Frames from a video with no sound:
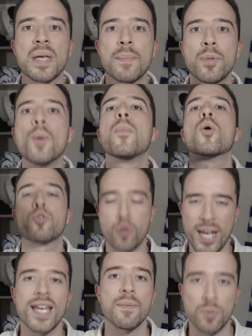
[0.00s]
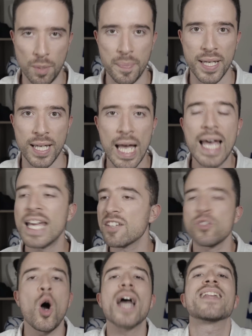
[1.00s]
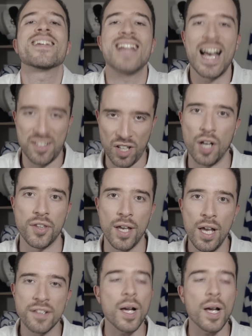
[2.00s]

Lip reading: people portray him to be. He's not Eden Hazard.